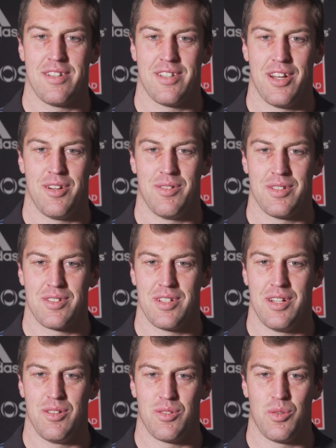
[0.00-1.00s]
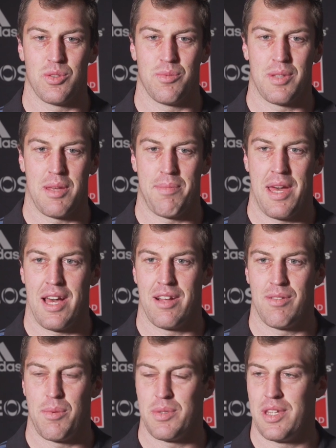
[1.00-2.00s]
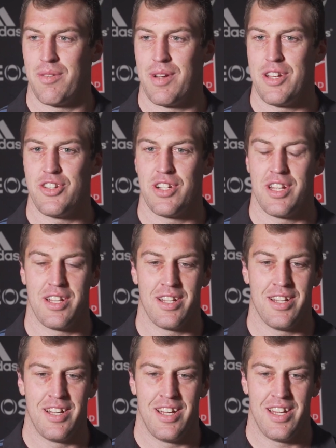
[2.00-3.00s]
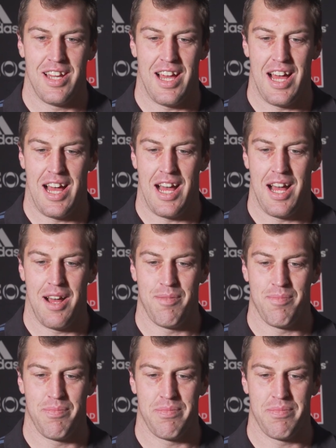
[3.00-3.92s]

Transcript: so it was awesome to get back and represent the region. And